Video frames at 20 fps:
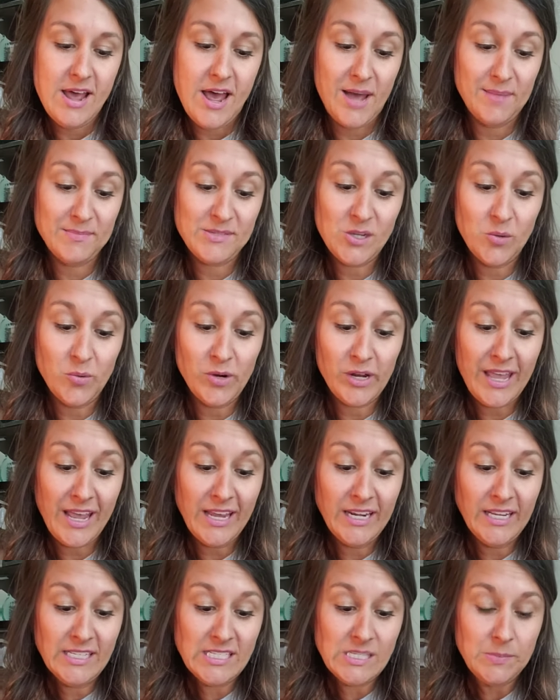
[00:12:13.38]
So we're
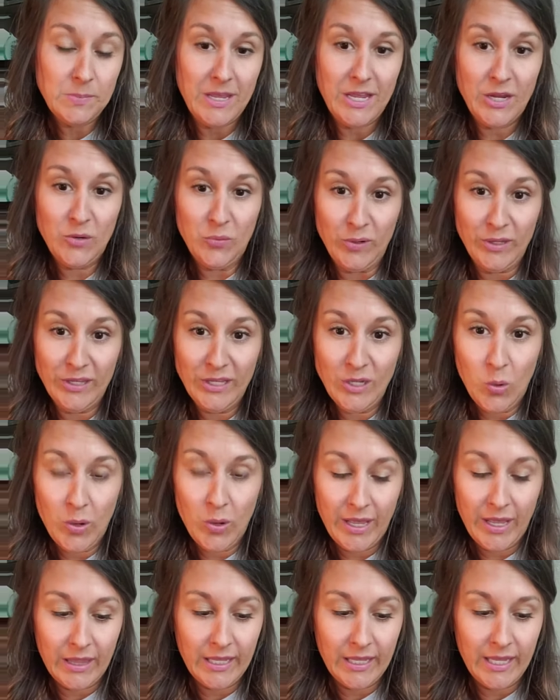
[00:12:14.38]
gaining speed really
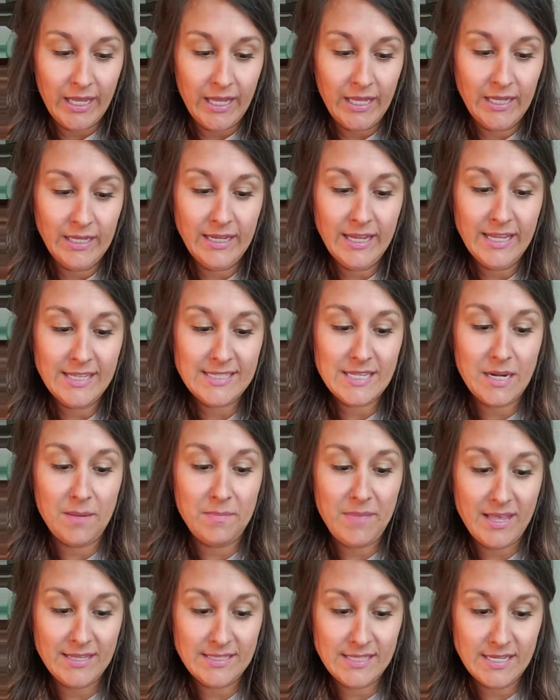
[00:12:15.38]
quickly. It's an
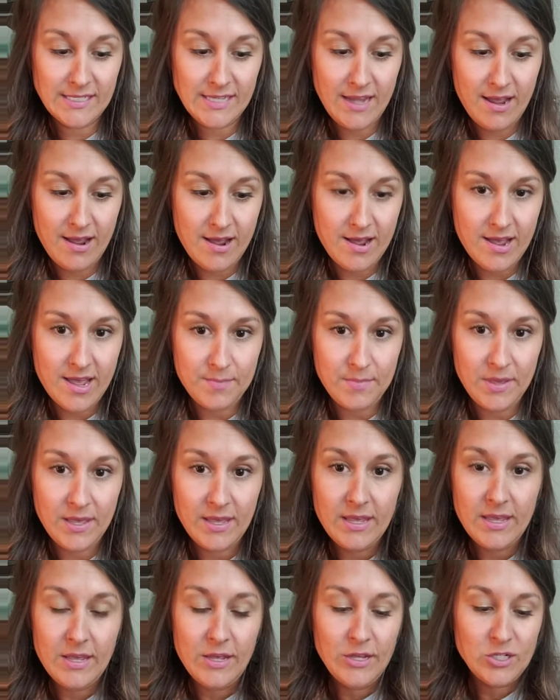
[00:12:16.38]
amazing time
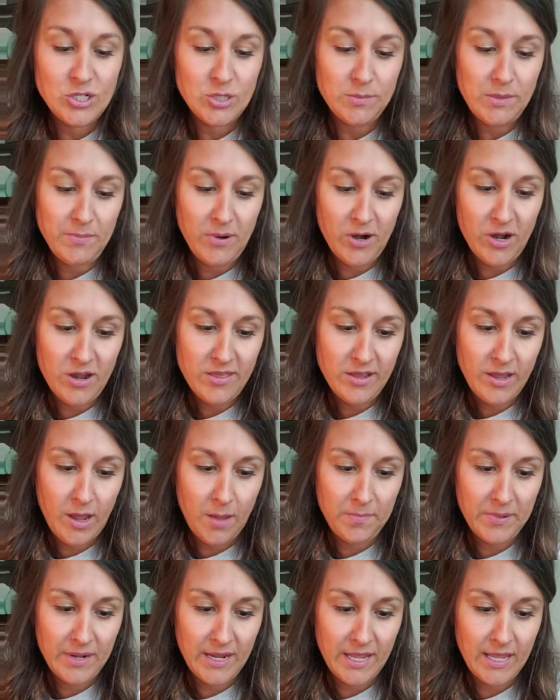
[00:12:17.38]
to be part of the
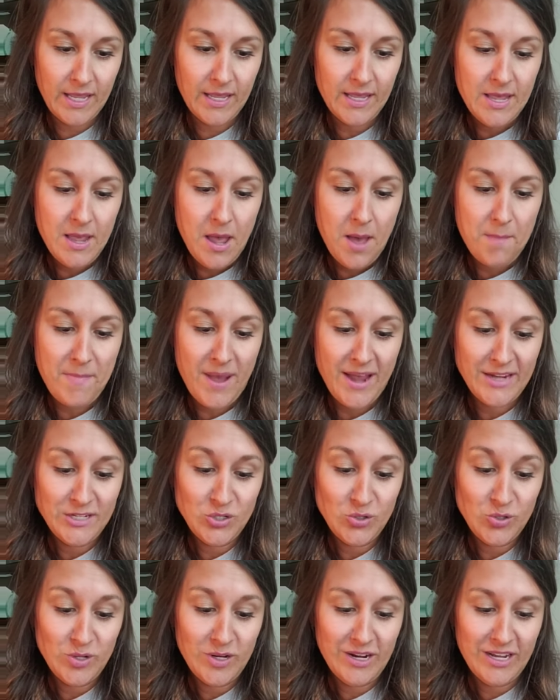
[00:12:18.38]
company. My
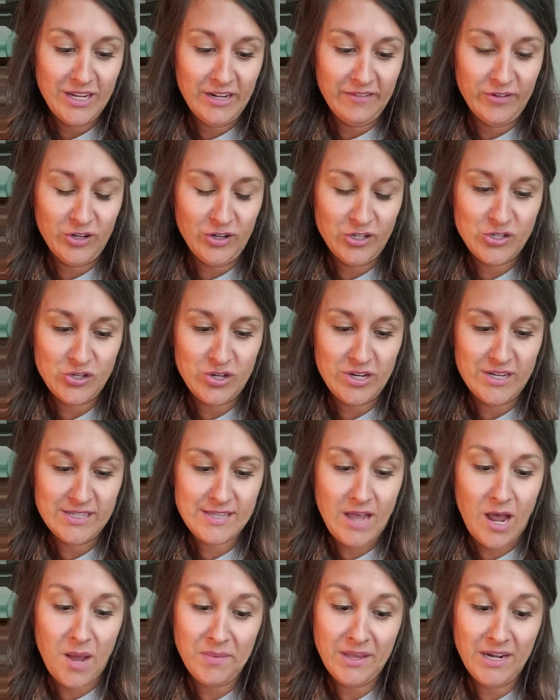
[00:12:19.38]
2-year anniversary is
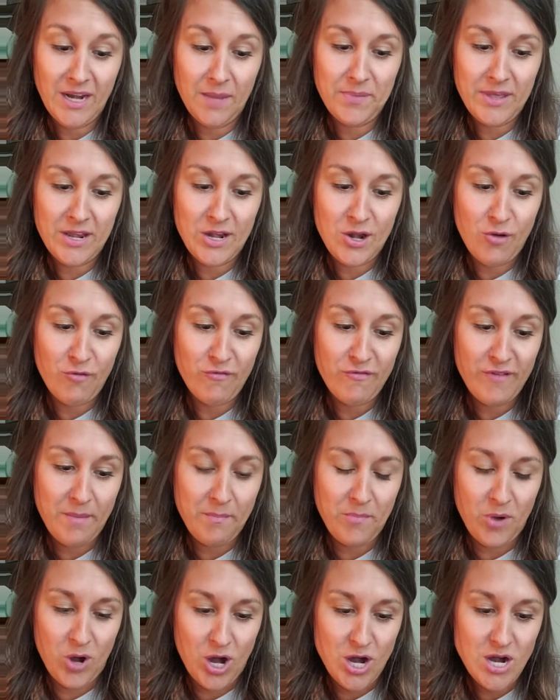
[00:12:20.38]
coming up in
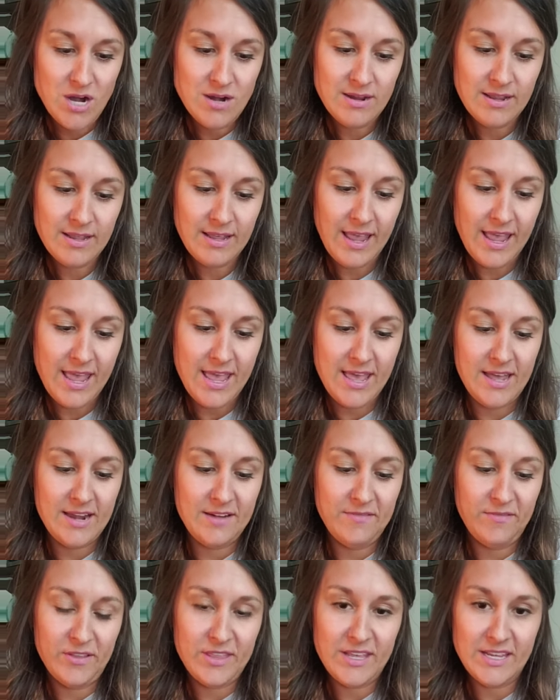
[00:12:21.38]
November.
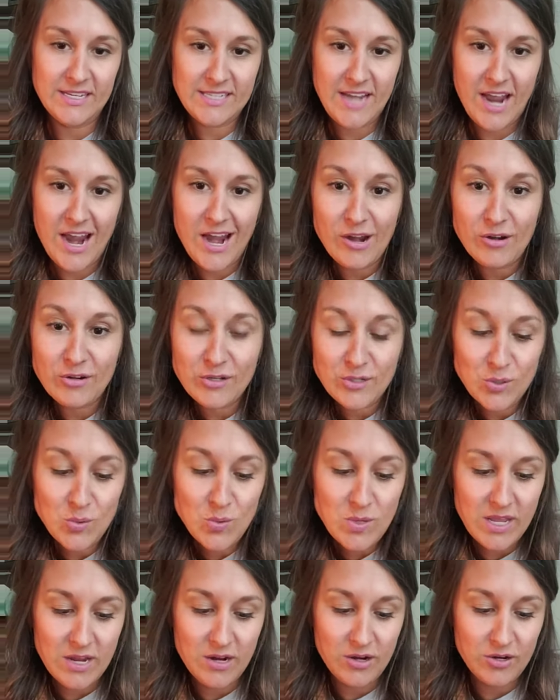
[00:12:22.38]
And for the entire 2
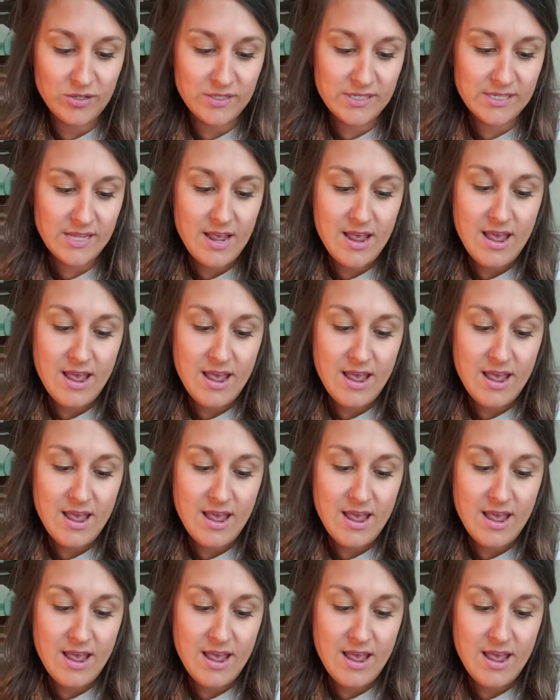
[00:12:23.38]
years,